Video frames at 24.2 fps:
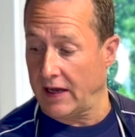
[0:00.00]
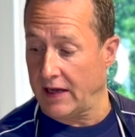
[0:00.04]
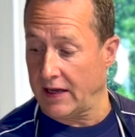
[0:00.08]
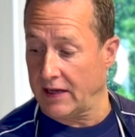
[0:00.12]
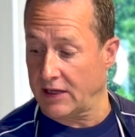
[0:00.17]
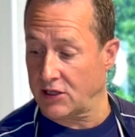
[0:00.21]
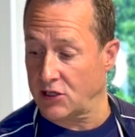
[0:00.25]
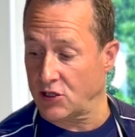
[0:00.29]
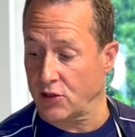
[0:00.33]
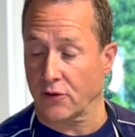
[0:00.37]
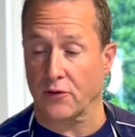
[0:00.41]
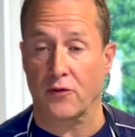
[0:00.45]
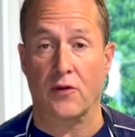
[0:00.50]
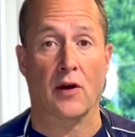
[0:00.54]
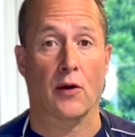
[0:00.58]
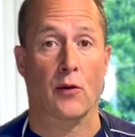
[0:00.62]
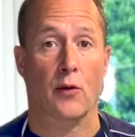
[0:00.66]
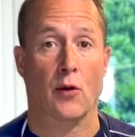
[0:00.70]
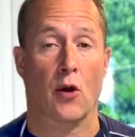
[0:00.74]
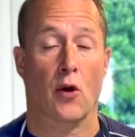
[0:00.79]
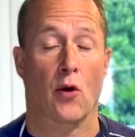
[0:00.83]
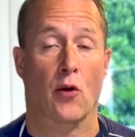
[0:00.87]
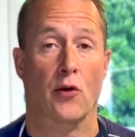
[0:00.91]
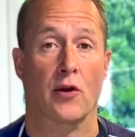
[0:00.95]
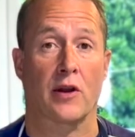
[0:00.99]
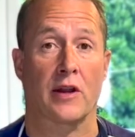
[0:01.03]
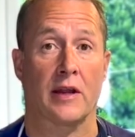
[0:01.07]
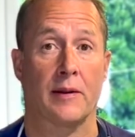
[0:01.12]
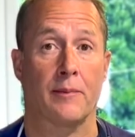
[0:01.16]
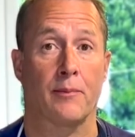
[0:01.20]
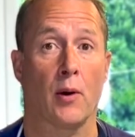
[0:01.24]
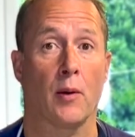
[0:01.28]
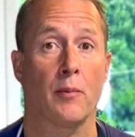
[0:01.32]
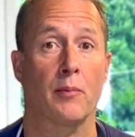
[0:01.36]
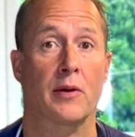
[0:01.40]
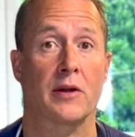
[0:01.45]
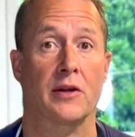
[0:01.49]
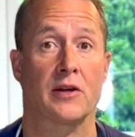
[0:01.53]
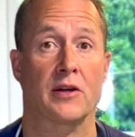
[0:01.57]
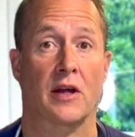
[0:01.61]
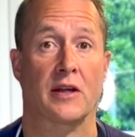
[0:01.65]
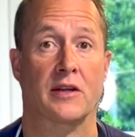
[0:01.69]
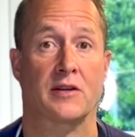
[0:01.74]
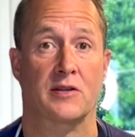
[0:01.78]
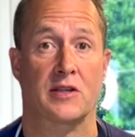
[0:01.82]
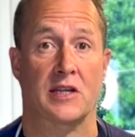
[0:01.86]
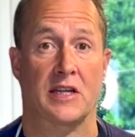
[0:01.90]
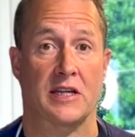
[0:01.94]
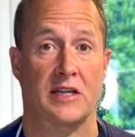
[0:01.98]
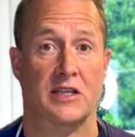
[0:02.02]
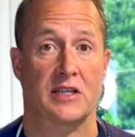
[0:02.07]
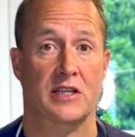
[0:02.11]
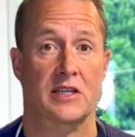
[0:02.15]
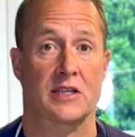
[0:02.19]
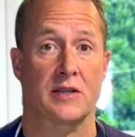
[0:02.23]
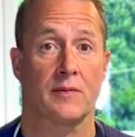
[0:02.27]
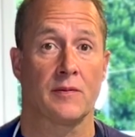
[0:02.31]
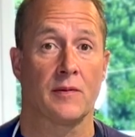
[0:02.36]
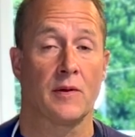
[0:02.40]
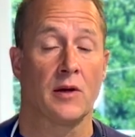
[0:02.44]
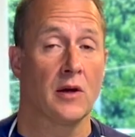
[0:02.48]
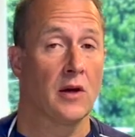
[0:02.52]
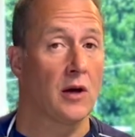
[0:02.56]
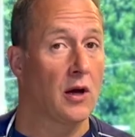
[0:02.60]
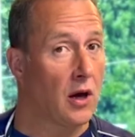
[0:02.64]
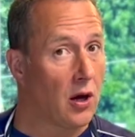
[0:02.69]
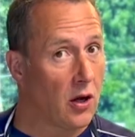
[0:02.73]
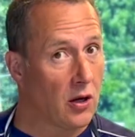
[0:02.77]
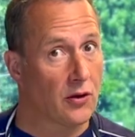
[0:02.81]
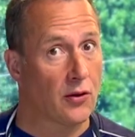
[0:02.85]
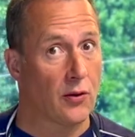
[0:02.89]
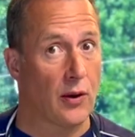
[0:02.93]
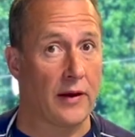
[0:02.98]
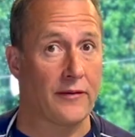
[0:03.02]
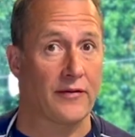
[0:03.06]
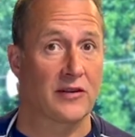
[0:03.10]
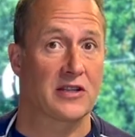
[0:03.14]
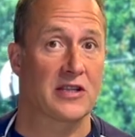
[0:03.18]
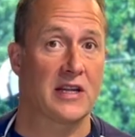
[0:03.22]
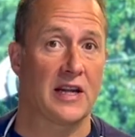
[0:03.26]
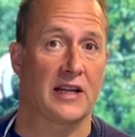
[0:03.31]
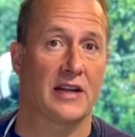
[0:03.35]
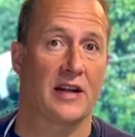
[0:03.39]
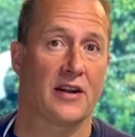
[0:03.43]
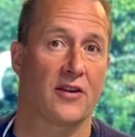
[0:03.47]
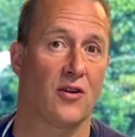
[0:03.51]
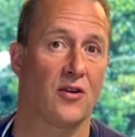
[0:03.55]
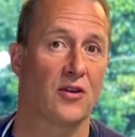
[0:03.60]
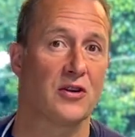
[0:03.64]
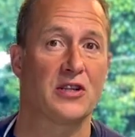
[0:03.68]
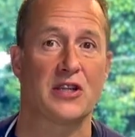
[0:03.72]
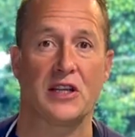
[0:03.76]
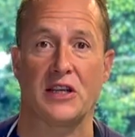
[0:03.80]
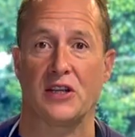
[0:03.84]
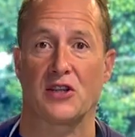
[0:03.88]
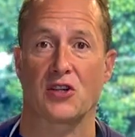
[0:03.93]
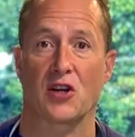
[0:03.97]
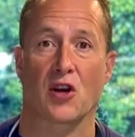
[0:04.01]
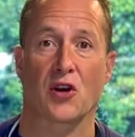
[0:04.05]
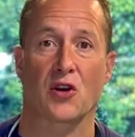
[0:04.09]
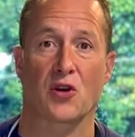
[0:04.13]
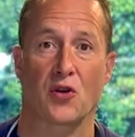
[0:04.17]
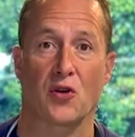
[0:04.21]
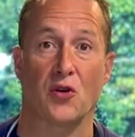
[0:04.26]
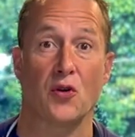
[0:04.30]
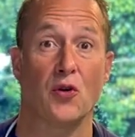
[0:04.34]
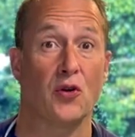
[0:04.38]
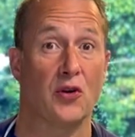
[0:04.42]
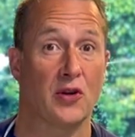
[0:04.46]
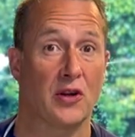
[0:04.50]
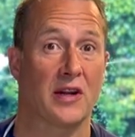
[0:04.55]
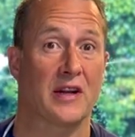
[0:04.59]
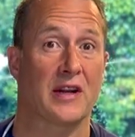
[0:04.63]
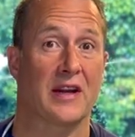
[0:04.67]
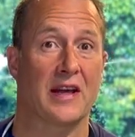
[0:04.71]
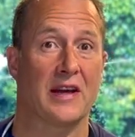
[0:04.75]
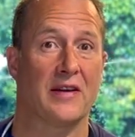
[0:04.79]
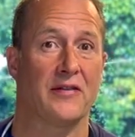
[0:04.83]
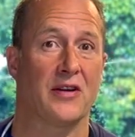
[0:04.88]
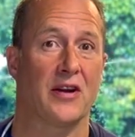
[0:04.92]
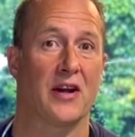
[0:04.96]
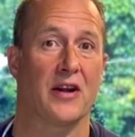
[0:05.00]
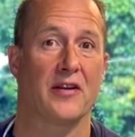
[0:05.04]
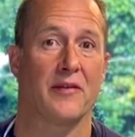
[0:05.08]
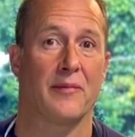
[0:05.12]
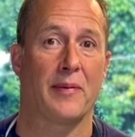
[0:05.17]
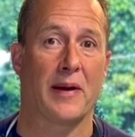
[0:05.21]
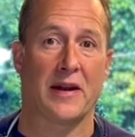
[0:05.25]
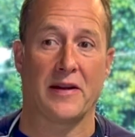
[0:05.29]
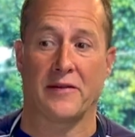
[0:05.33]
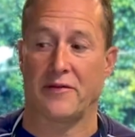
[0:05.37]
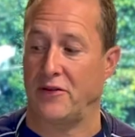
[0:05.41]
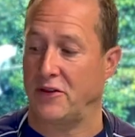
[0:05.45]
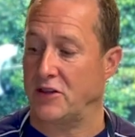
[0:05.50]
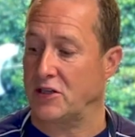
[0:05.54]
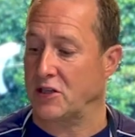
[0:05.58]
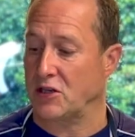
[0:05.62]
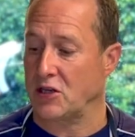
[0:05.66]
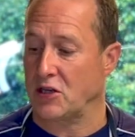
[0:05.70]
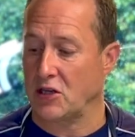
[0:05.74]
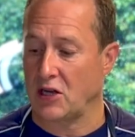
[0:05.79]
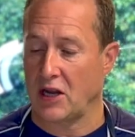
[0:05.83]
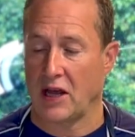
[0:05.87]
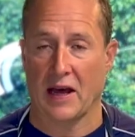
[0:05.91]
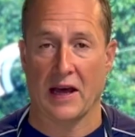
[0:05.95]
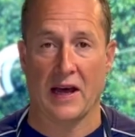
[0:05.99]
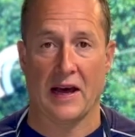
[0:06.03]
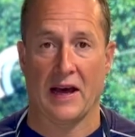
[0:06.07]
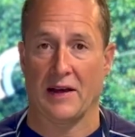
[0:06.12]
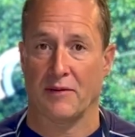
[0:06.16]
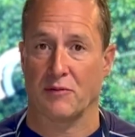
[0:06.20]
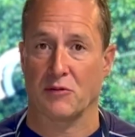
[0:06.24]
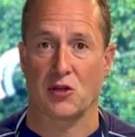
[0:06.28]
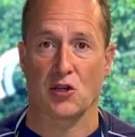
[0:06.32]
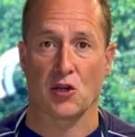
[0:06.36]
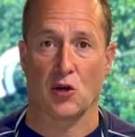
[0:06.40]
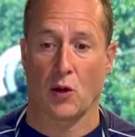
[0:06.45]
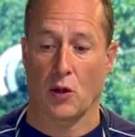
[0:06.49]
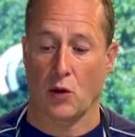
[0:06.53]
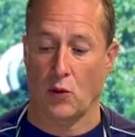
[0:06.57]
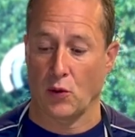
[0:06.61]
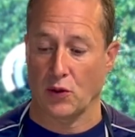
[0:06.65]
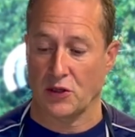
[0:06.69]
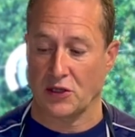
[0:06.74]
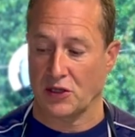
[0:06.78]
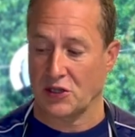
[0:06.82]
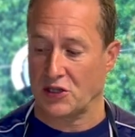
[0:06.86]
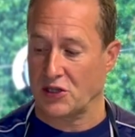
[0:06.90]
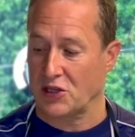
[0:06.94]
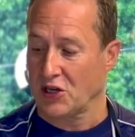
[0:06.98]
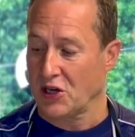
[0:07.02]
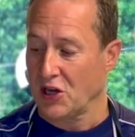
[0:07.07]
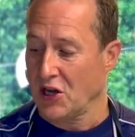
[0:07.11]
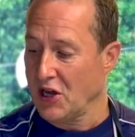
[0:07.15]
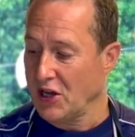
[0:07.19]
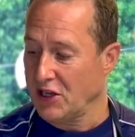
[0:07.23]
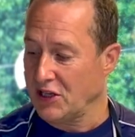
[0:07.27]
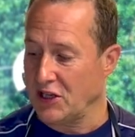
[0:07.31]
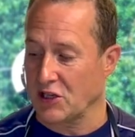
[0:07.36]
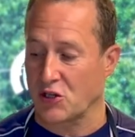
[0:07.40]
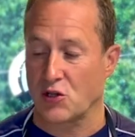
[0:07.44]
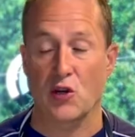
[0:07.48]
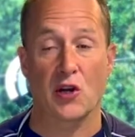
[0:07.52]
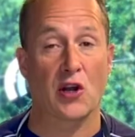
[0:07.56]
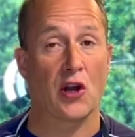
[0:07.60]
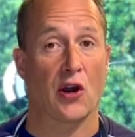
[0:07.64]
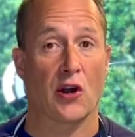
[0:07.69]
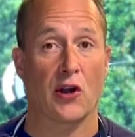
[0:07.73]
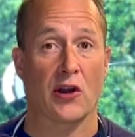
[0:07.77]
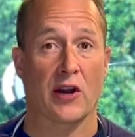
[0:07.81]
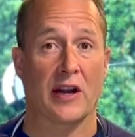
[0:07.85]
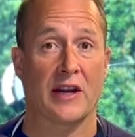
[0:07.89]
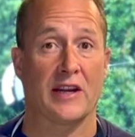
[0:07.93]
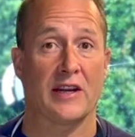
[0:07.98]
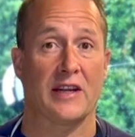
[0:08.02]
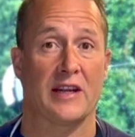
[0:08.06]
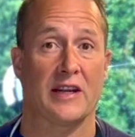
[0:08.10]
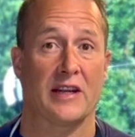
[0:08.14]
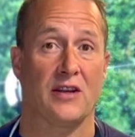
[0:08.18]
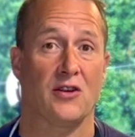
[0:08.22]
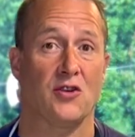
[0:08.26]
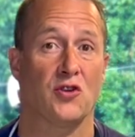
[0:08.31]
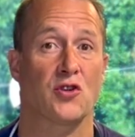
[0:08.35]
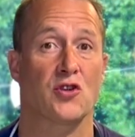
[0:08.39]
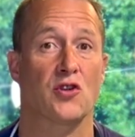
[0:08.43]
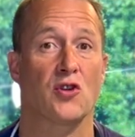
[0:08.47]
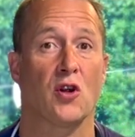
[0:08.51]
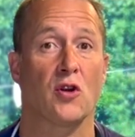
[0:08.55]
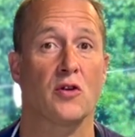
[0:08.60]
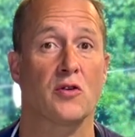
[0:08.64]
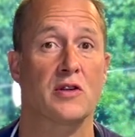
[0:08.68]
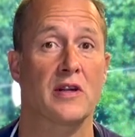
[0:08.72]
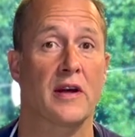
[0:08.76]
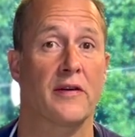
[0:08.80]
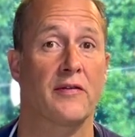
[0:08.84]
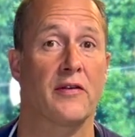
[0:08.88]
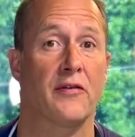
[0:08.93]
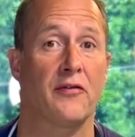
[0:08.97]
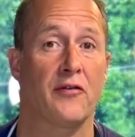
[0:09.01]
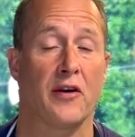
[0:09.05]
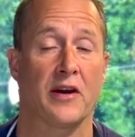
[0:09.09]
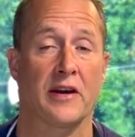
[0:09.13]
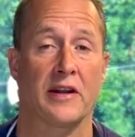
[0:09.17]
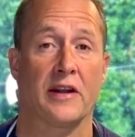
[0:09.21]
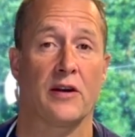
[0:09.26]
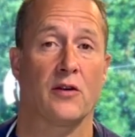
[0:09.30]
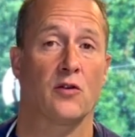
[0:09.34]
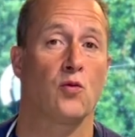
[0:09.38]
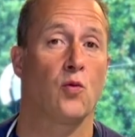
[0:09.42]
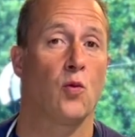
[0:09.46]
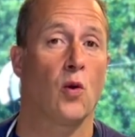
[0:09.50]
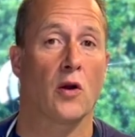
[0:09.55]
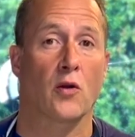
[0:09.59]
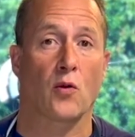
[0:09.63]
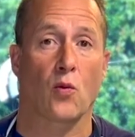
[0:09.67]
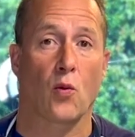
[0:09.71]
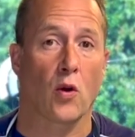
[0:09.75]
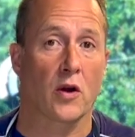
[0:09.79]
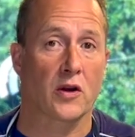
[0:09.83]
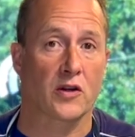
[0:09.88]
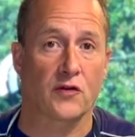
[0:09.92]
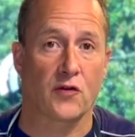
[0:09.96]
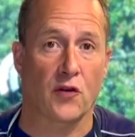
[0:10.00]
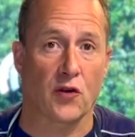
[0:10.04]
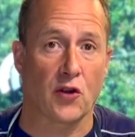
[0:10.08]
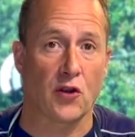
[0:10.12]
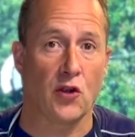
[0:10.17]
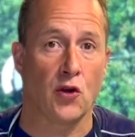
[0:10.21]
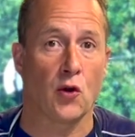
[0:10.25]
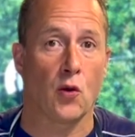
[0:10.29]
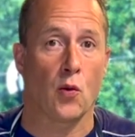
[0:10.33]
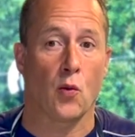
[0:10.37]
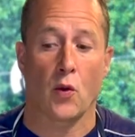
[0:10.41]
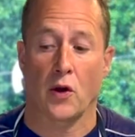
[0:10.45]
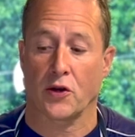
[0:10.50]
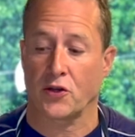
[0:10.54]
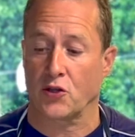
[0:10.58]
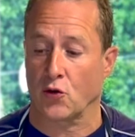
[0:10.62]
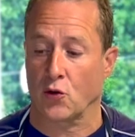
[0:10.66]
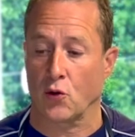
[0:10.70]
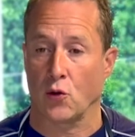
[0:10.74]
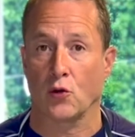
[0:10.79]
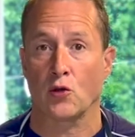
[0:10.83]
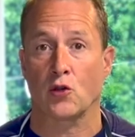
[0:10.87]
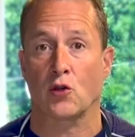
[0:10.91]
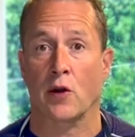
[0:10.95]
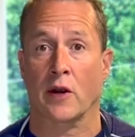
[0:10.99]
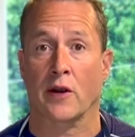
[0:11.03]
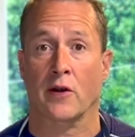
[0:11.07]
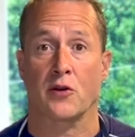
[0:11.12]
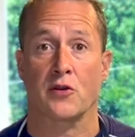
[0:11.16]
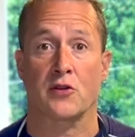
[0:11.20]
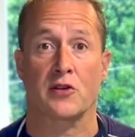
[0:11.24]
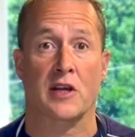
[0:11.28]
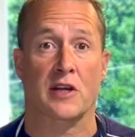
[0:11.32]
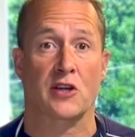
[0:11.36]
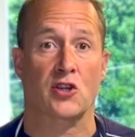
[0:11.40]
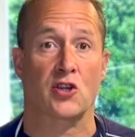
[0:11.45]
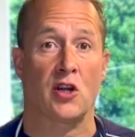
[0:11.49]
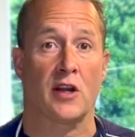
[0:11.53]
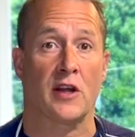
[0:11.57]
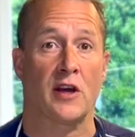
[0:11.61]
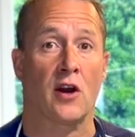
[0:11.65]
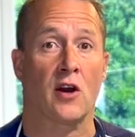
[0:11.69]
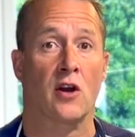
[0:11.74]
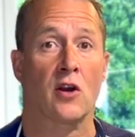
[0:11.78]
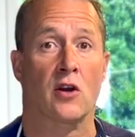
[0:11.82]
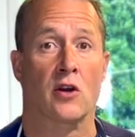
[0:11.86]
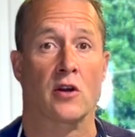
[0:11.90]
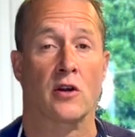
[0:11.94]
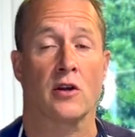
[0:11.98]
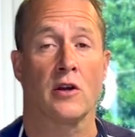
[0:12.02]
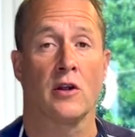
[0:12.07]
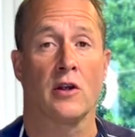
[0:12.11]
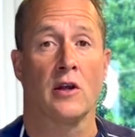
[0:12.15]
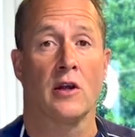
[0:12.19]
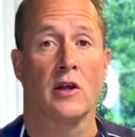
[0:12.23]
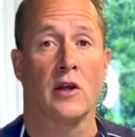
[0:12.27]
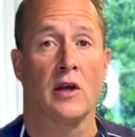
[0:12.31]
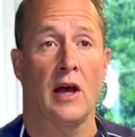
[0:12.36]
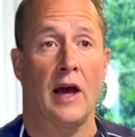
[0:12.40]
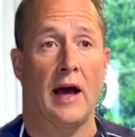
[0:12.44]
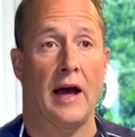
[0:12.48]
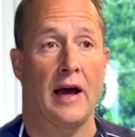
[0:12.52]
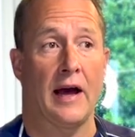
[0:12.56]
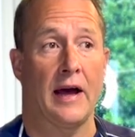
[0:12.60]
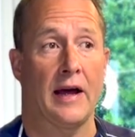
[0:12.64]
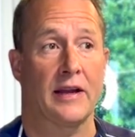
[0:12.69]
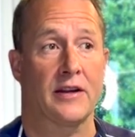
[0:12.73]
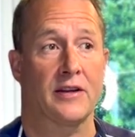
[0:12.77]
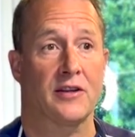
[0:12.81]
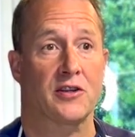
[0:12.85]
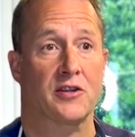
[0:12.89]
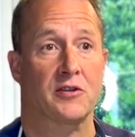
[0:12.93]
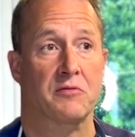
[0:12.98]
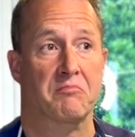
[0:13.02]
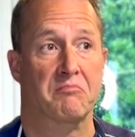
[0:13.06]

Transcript: sunflower or the pumpkin life seeds. Although having said that, all seeds are good and they give a lot of benefits. So I wouldn't disregard anything. You just always have to find out what works for you and what your own triggers actually are. And